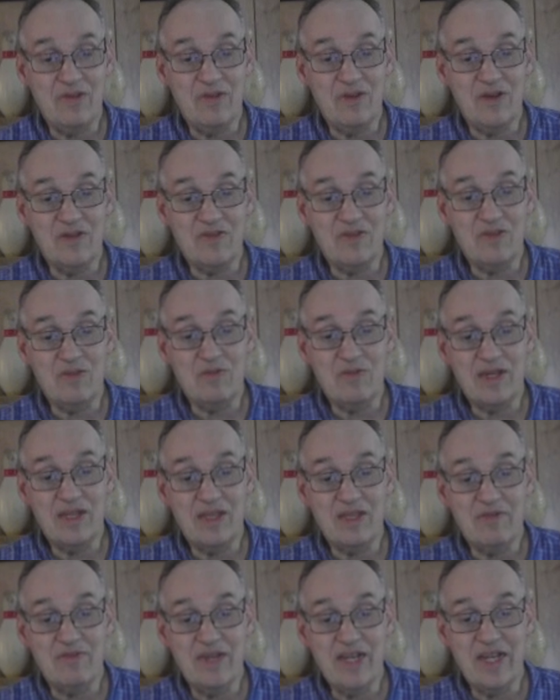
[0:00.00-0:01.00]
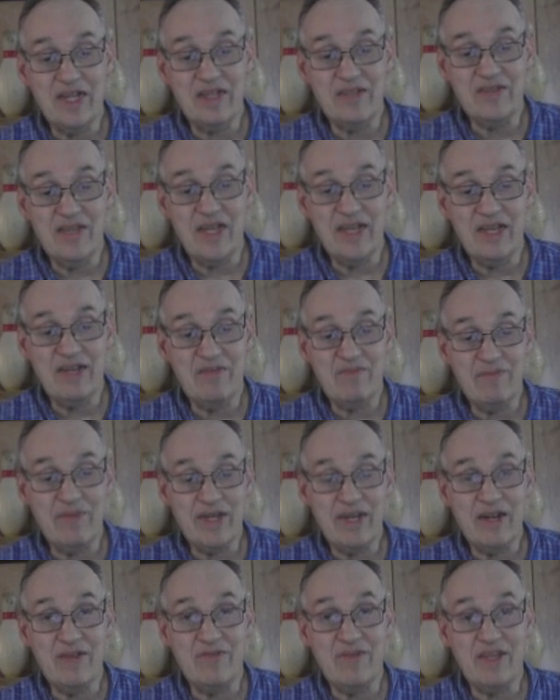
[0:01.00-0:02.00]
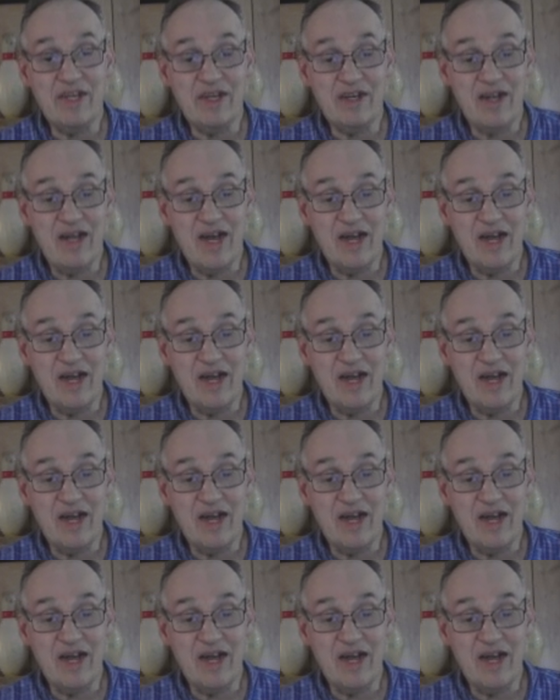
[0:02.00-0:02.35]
who also won three consecutive Player of the Year